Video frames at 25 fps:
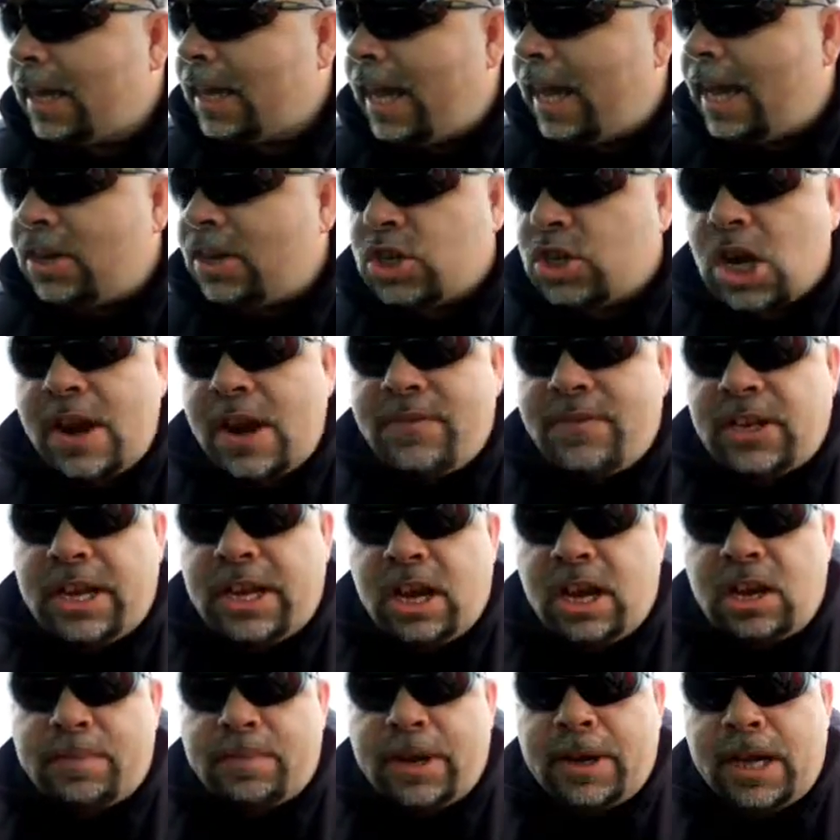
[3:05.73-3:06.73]
can't drive it
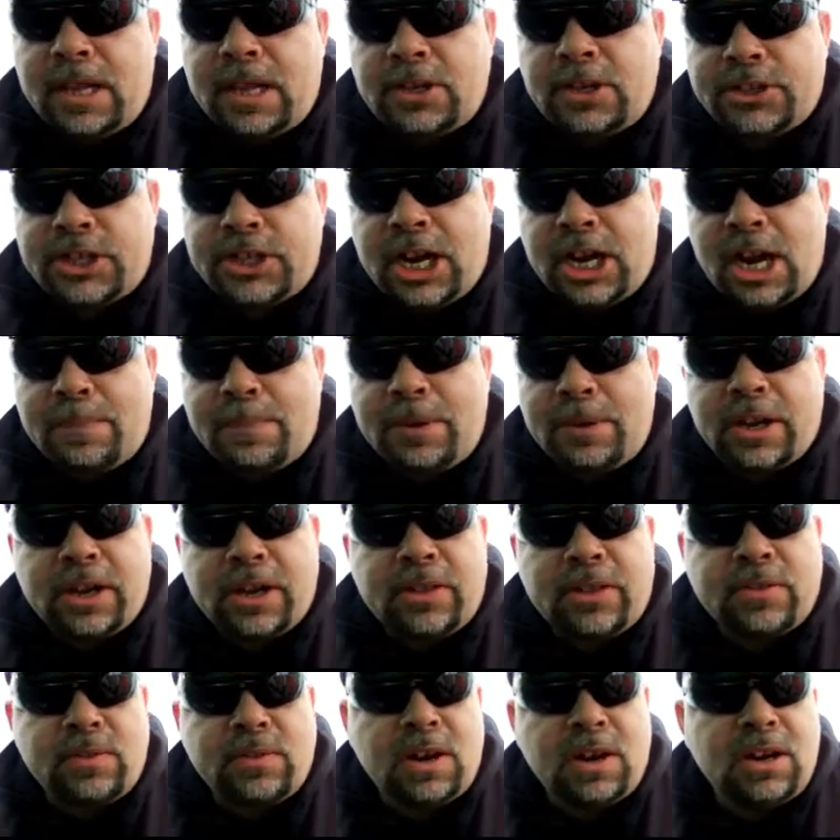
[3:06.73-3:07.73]
down to my other shop
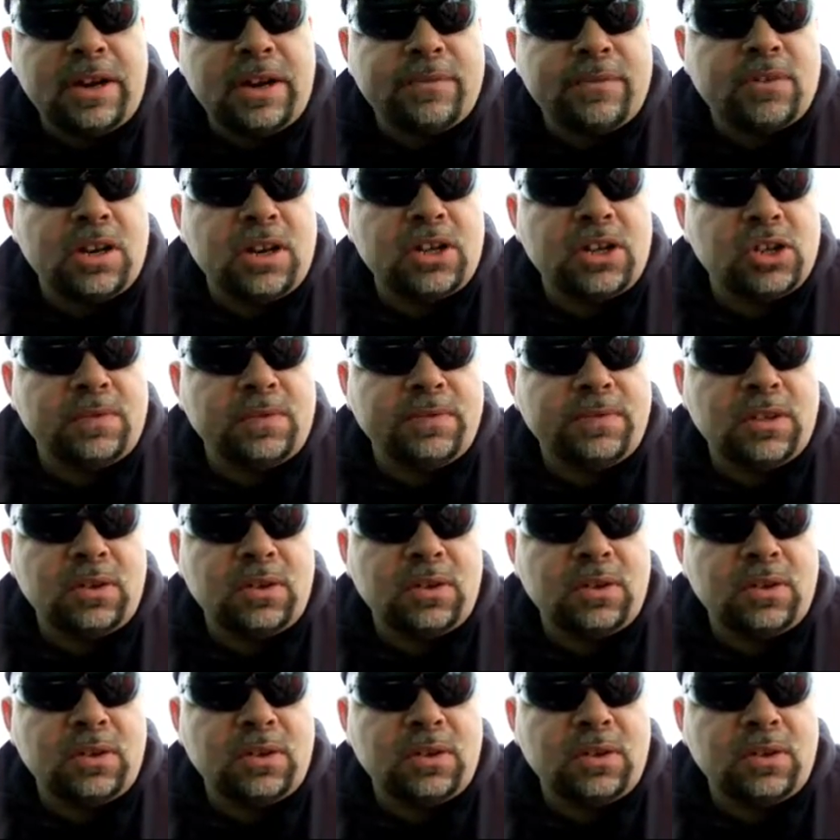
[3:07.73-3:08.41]
because the rear differential